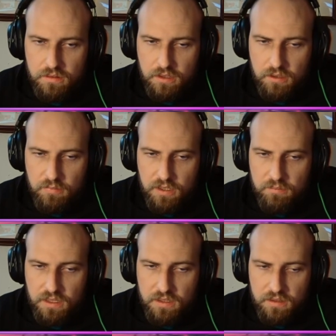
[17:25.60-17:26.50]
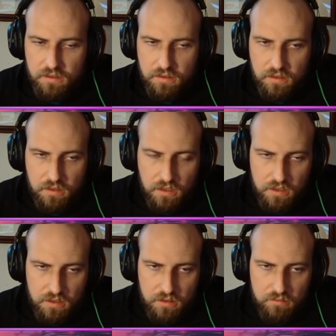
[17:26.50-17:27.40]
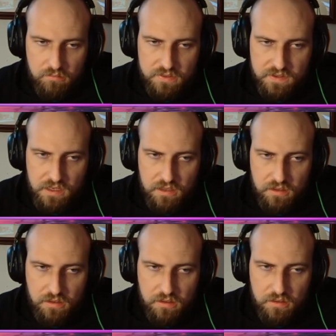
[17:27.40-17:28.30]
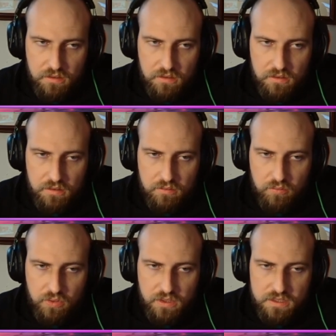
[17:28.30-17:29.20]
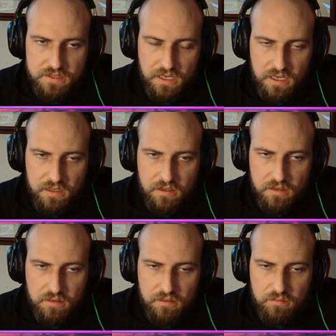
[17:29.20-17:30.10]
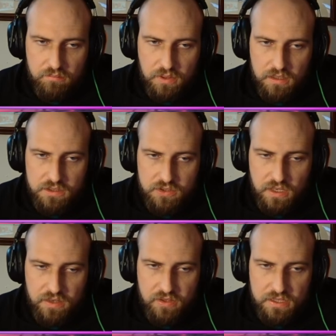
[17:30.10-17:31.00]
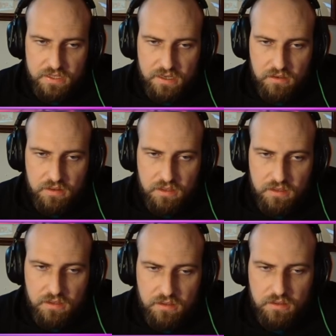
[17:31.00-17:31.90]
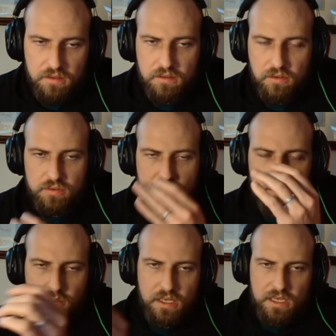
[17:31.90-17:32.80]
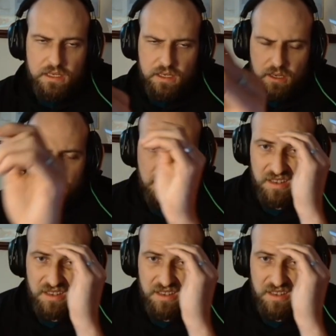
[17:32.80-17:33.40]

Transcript: Am I making a mistake? Rook can take, but I'll just trade everything down, I think. Go into a winning endgame.